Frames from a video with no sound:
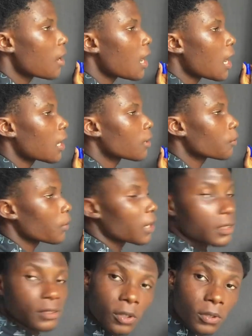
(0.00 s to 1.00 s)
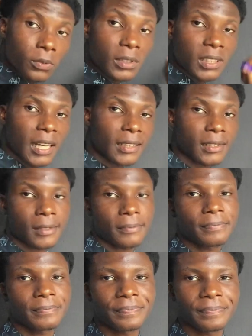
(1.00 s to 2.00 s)
and we are done with that.
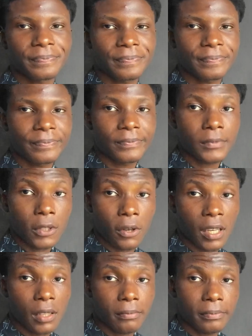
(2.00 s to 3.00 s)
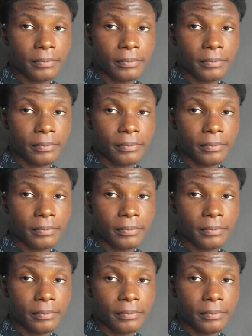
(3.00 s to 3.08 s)
Okay,